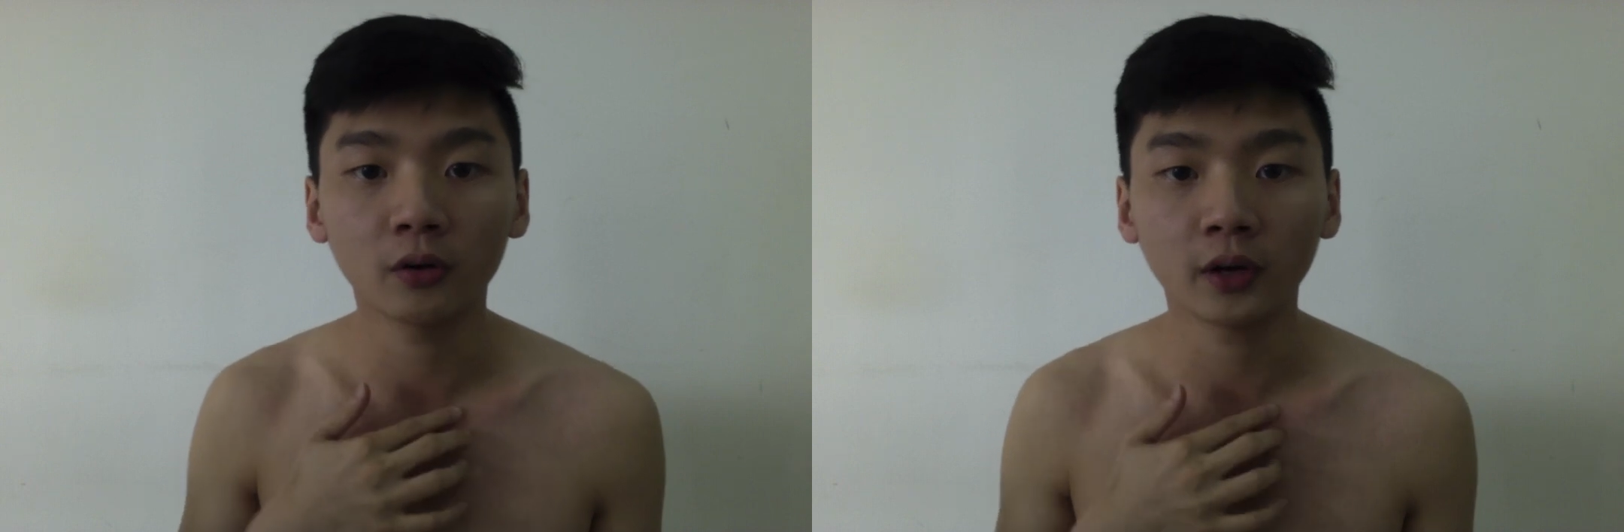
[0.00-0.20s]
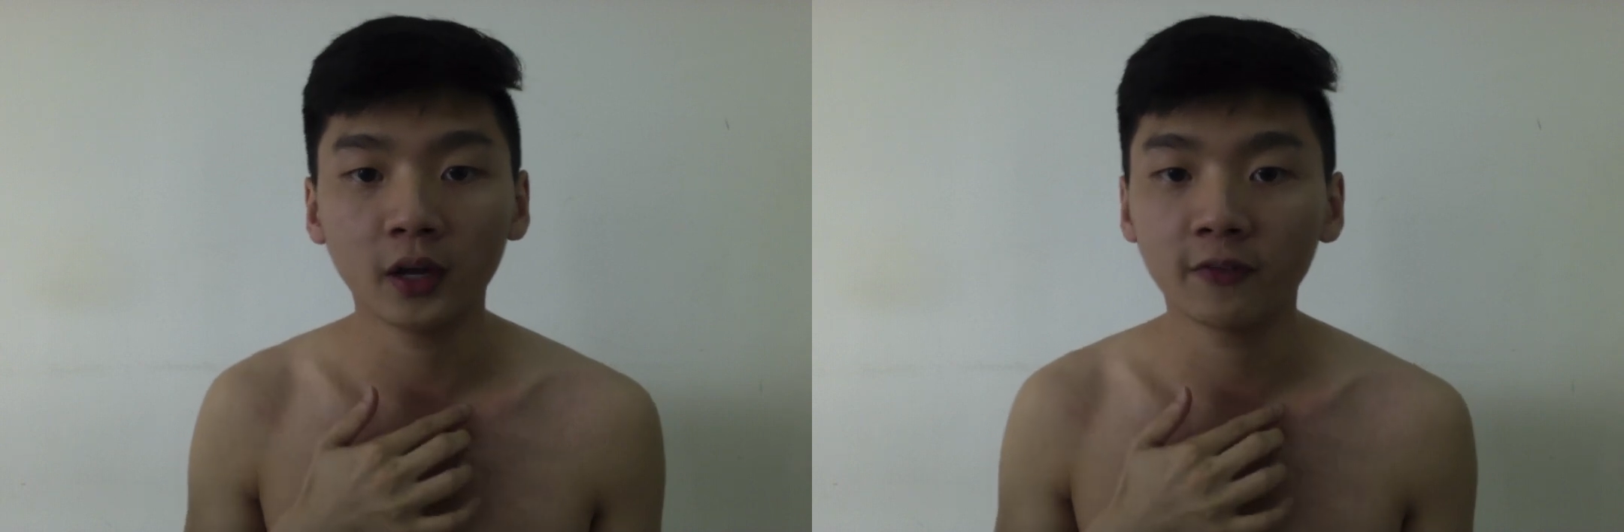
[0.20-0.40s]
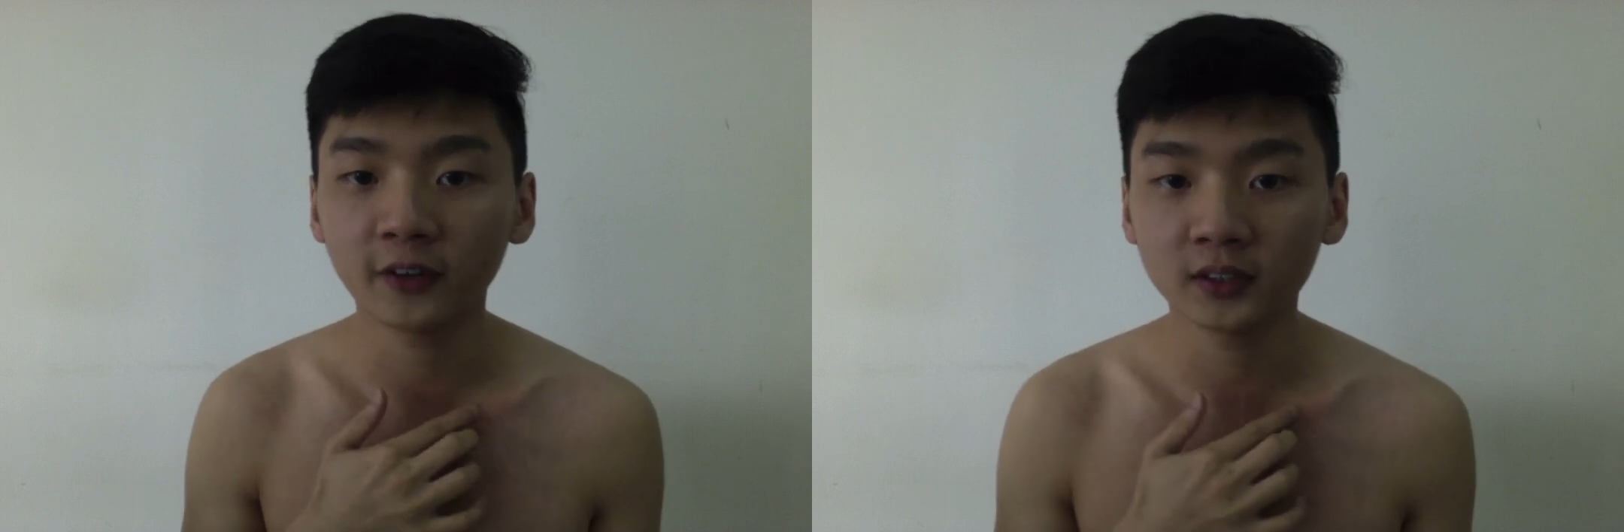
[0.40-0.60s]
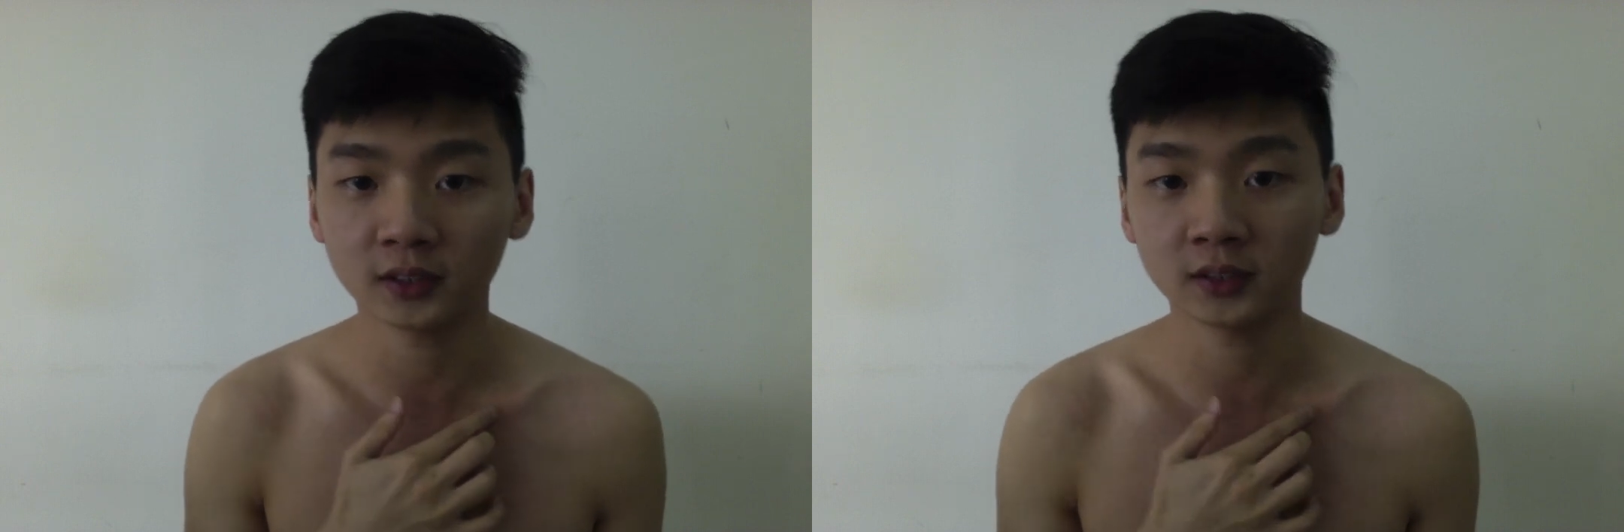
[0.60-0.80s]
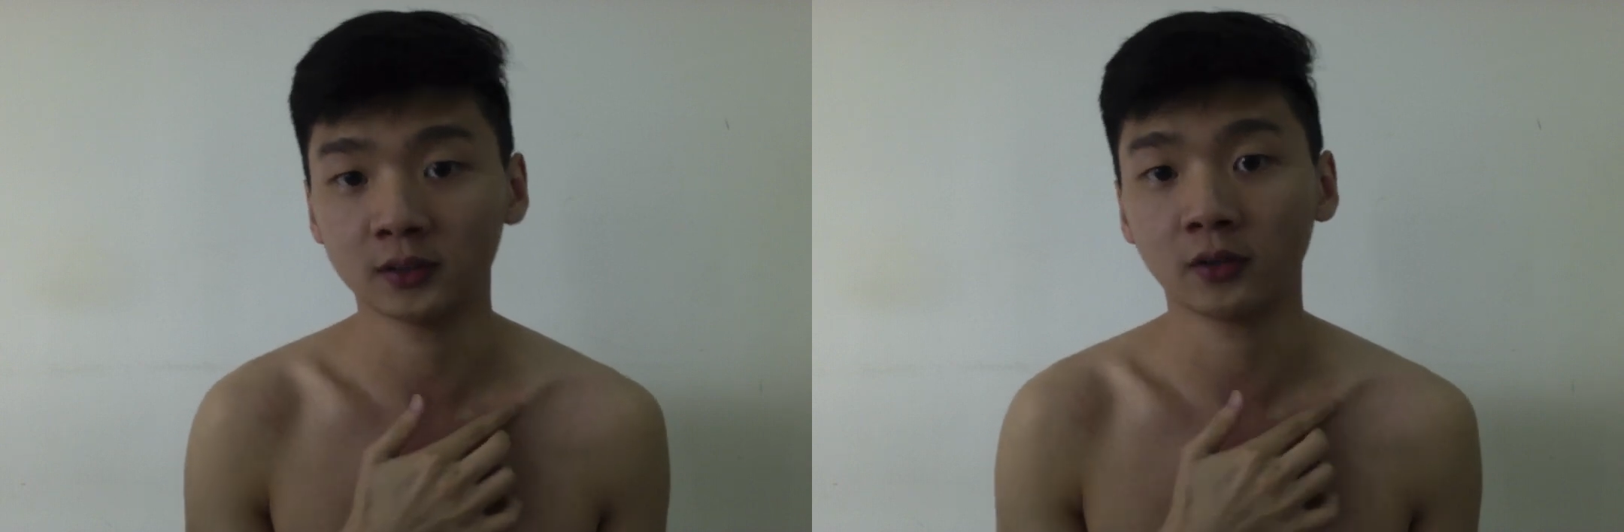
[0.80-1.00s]
Okay. First
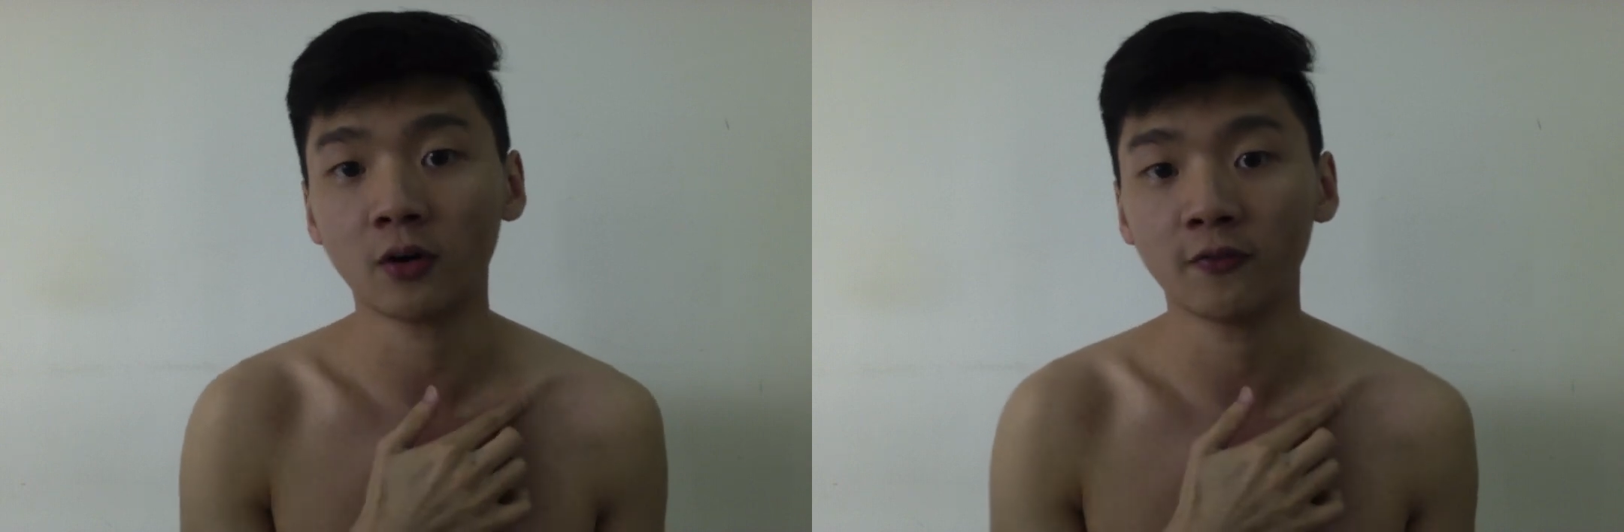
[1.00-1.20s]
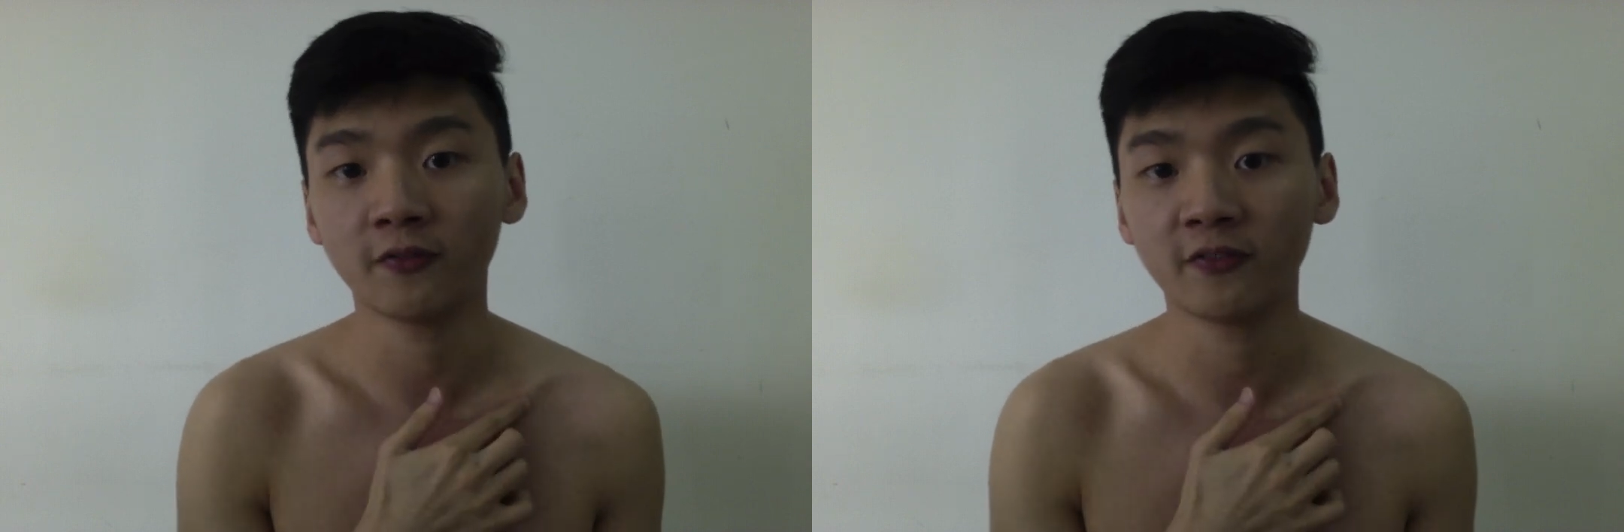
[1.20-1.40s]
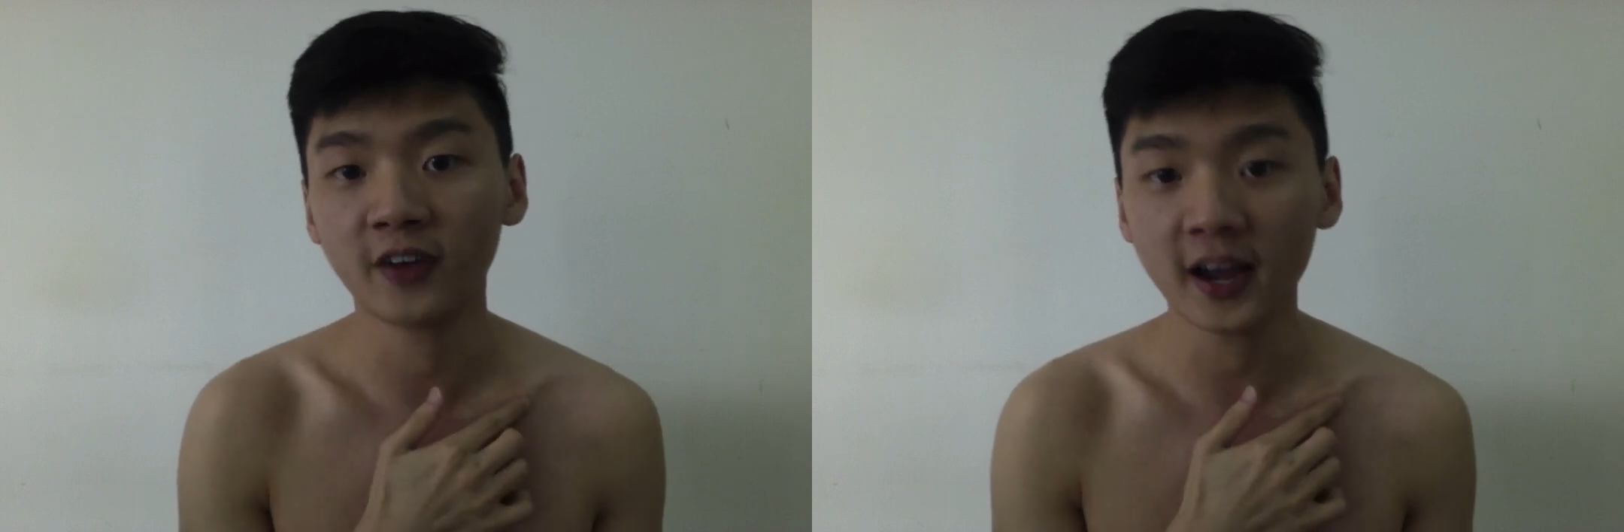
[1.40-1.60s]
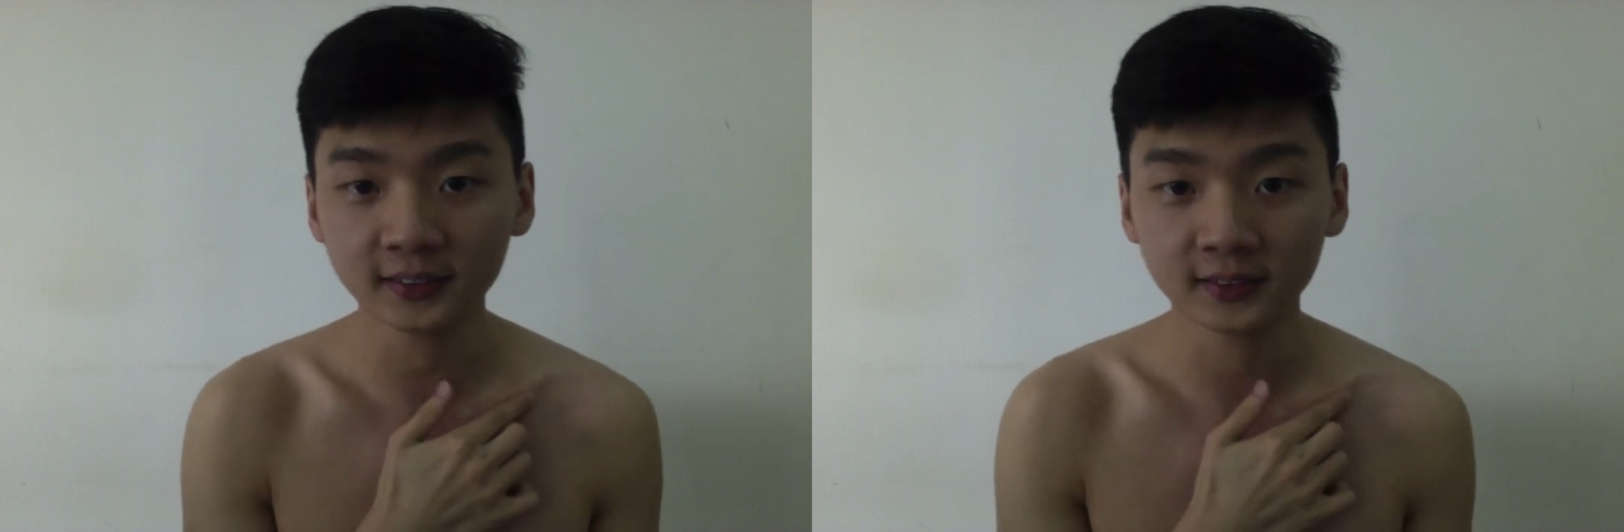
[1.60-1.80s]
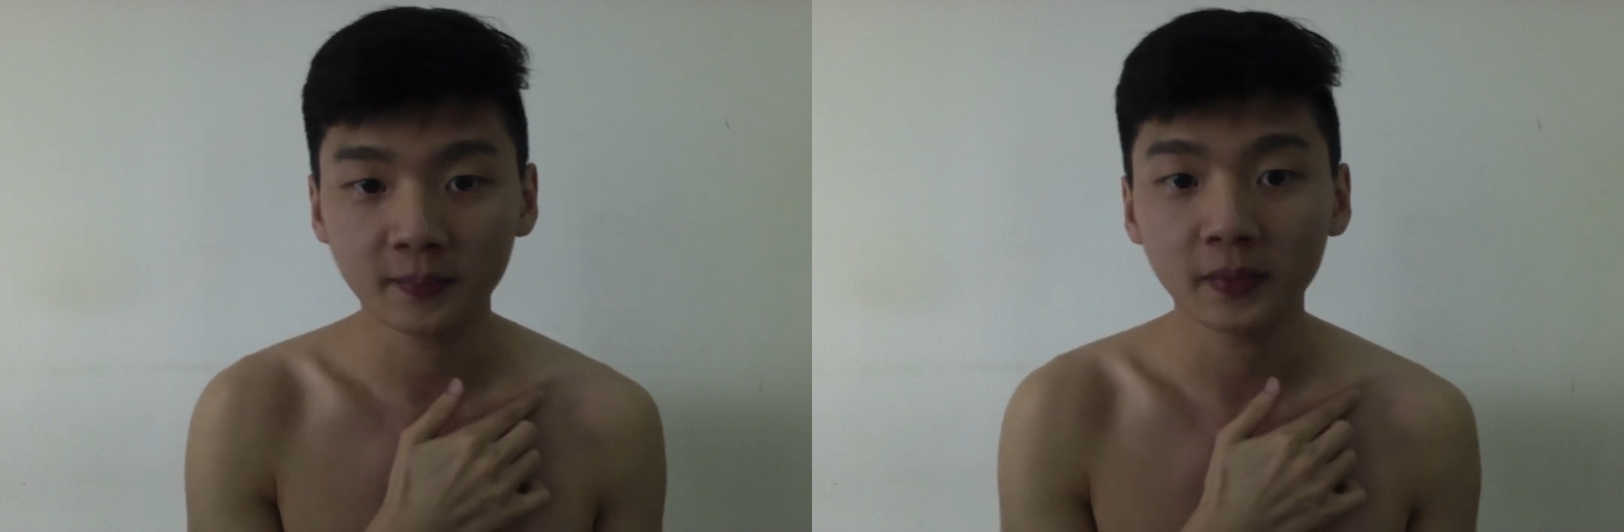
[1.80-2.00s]
is the convex,